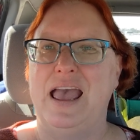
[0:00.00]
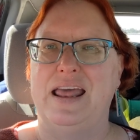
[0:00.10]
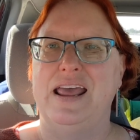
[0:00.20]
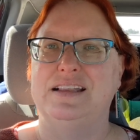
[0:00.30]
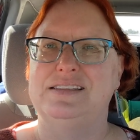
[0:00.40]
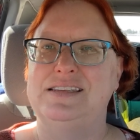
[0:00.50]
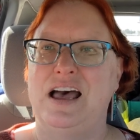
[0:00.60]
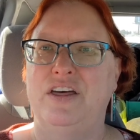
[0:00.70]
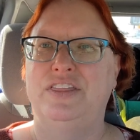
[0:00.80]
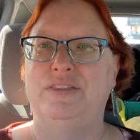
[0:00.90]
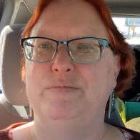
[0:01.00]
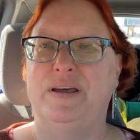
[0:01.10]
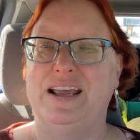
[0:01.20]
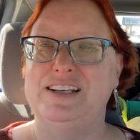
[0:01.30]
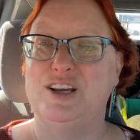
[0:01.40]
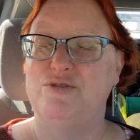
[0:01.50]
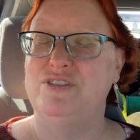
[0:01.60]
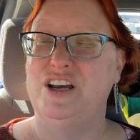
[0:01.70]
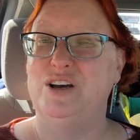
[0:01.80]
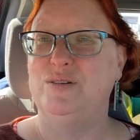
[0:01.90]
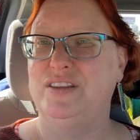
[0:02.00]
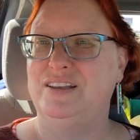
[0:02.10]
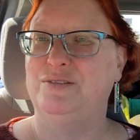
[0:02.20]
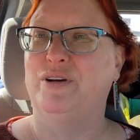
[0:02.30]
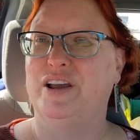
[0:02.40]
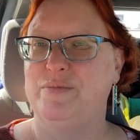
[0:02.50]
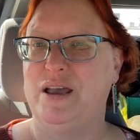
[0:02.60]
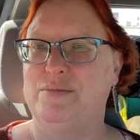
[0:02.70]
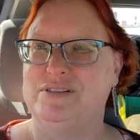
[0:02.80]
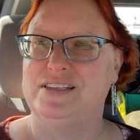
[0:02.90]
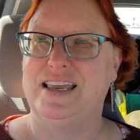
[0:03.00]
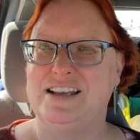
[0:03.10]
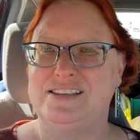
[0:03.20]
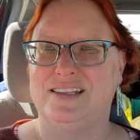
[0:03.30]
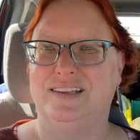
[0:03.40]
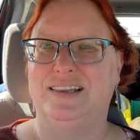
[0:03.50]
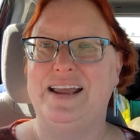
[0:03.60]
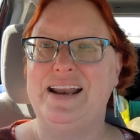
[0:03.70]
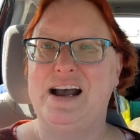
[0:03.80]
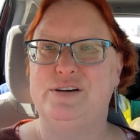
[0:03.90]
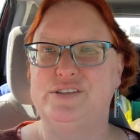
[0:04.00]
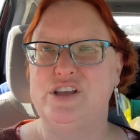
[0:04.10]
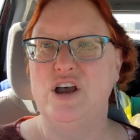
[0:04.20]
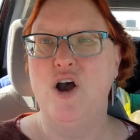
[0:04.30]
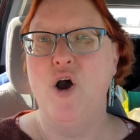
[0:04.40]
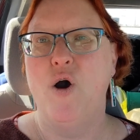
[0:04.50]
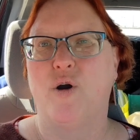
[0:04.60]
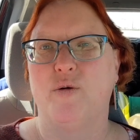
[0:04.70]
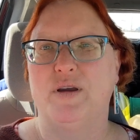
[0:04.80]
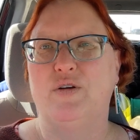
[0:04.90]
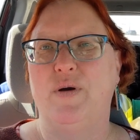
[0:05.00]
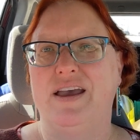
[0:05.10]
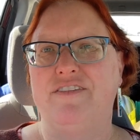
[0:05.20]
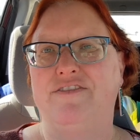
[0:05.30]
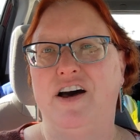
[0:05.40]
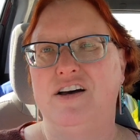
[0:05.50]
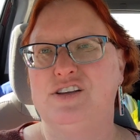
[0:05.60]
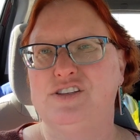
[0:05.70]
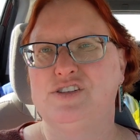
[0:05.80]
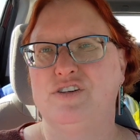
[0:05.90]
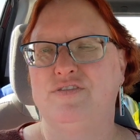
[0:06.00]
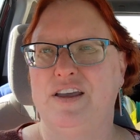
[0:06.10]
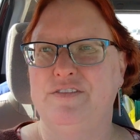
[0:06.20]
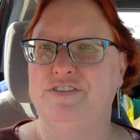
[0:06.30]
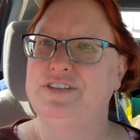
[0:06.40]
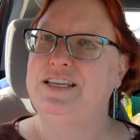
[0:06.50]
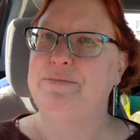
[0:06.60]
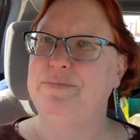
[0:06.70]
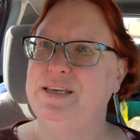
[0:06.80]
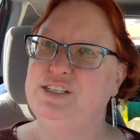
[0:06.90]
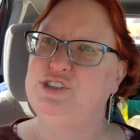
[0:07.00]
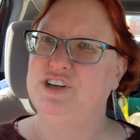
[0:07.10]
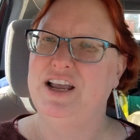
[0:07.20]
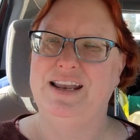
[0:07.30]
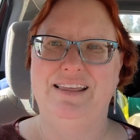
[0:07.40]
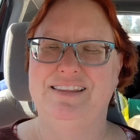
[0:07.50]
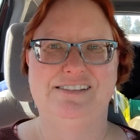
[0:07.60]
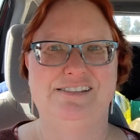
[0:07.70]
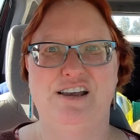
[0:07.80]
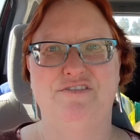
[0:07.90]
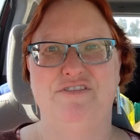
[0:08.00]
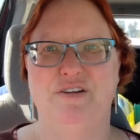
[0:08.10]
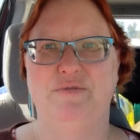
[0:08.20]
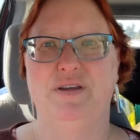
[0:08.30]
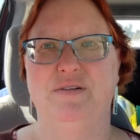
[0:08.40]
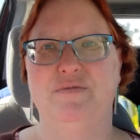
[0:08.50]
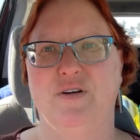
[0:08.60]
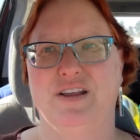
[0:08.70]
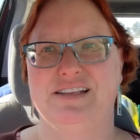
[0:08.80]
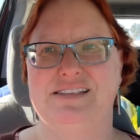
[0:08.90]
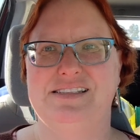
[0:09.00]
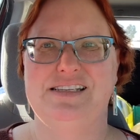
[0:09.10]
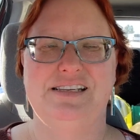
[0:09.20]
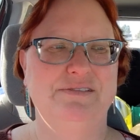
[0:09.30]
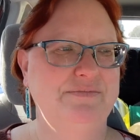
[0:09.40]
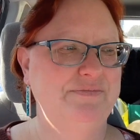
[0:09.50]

and head south, but I don't know that we're going to be able to get to the lighthouse or McWay Falls or Pfeiffer State Beach or any of the stuff that we wanted to see.